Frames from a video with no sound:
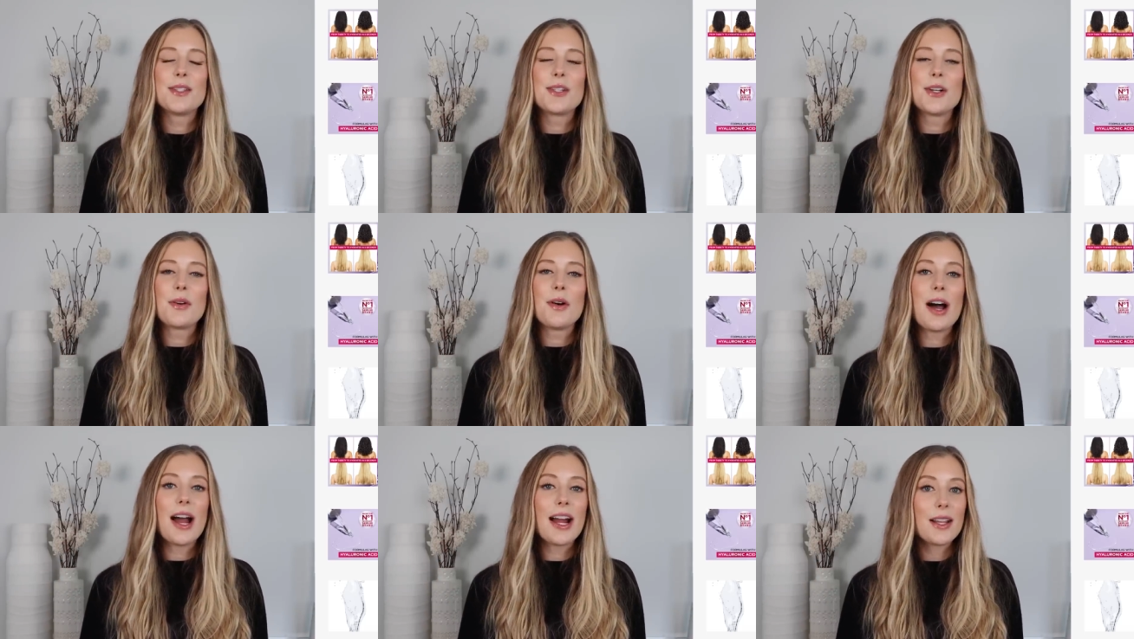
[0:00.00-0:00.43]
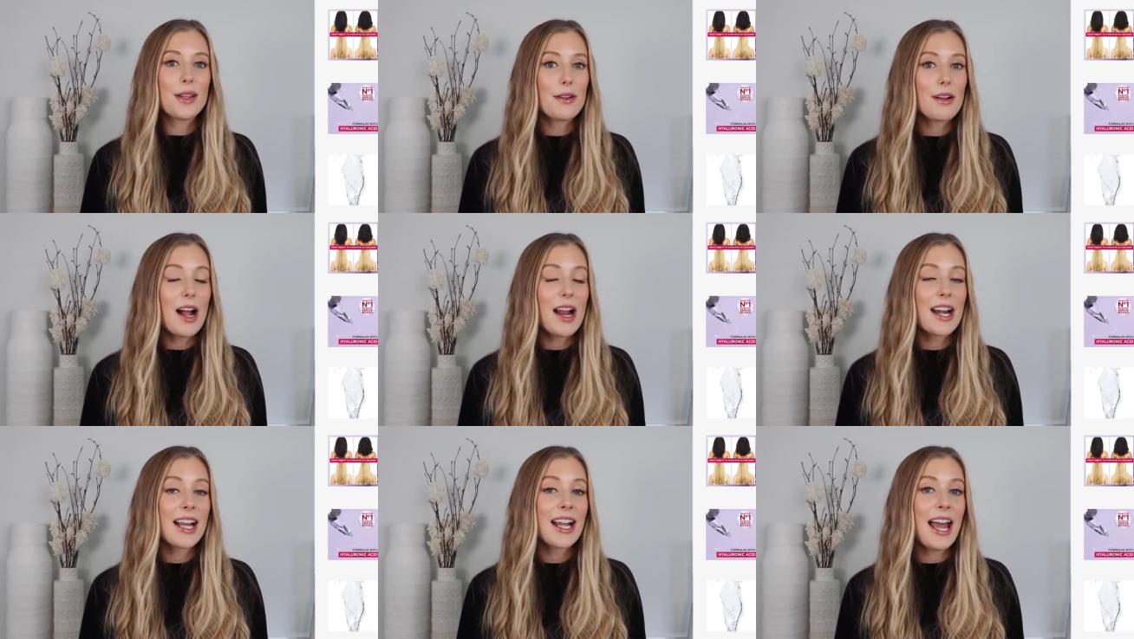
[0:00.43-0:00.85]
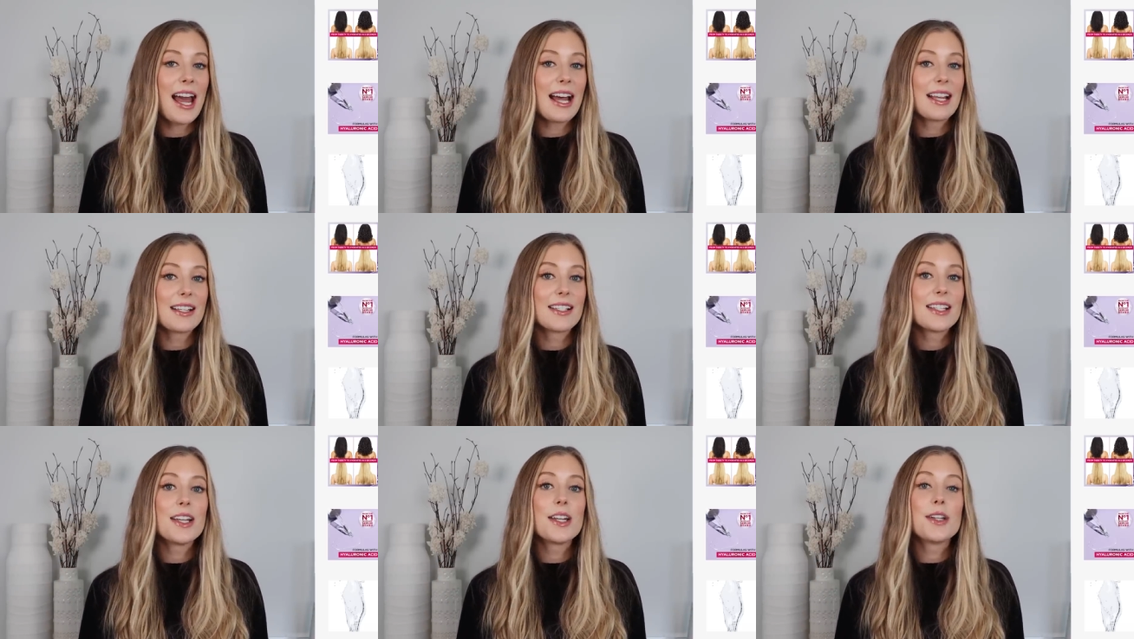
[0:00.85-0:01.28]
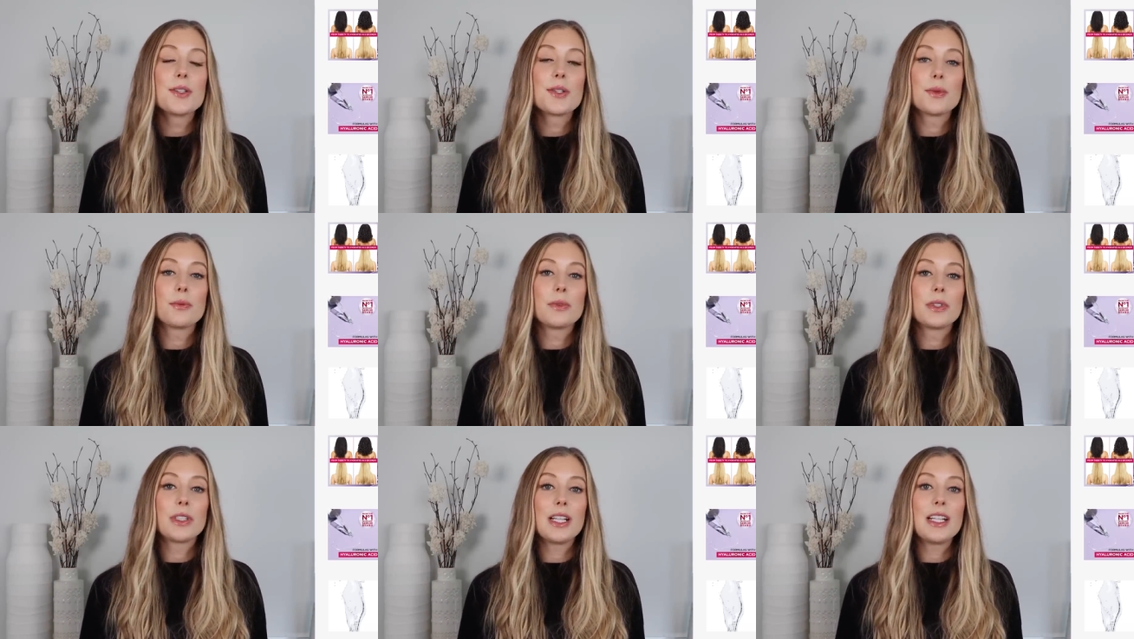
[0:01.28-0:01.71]
So, hyaluronic acid is
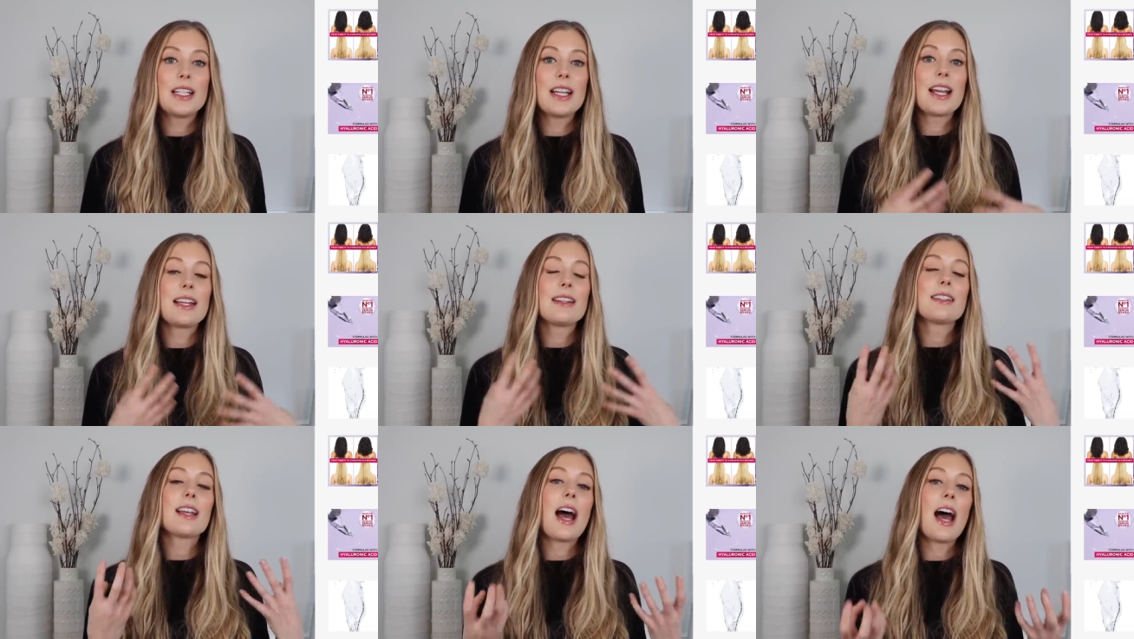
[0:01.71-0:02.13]
a really nice